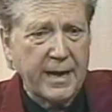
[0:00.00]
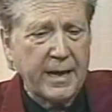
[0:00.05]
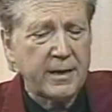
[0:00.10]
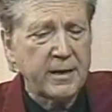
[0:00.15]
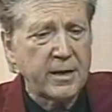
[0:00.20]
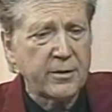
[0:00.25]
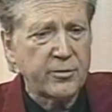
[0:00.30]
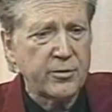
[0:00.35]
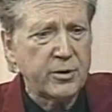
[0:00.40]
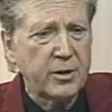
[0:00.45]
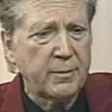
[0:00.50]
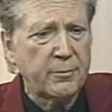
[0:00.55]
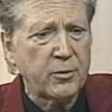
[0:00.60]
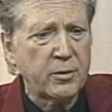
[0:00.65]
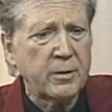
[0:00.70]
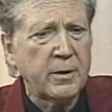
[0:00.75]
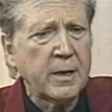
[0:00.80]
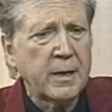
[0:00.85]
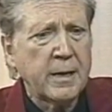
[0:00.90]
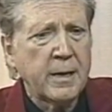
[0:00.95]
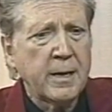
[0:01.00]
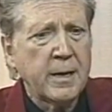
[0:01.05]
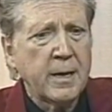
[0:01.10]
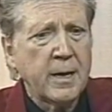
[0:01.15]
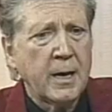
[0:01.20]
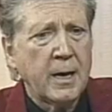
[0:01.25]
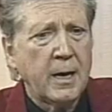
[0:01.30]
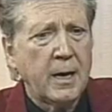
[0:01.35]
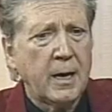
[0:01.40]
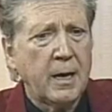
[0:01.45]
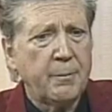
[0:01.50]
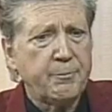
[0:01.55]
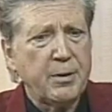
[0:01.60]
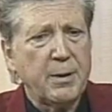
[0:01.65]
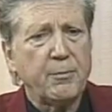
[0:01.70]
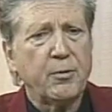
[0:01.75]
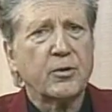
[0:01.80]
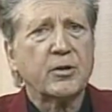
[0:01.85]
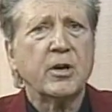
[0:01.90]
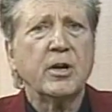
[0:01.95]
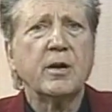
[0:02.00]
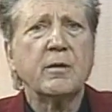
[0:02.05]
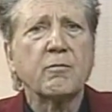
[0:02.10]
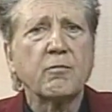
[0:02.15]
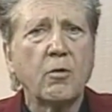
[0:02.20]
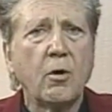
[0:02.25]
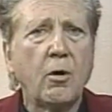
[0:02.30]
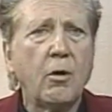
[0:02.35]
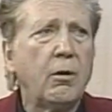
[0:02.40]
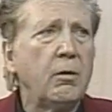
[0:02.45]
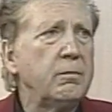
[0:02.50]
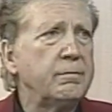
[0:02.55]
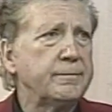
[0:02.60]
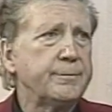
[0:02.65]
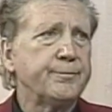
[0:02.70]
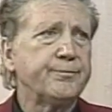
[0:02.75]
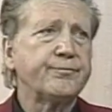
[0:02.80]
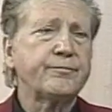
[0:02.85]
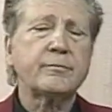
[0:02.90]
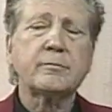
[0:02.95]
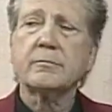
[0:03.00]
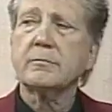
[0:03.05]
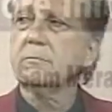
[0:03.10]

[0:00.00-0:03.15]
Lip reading: 800 number. People can enroll.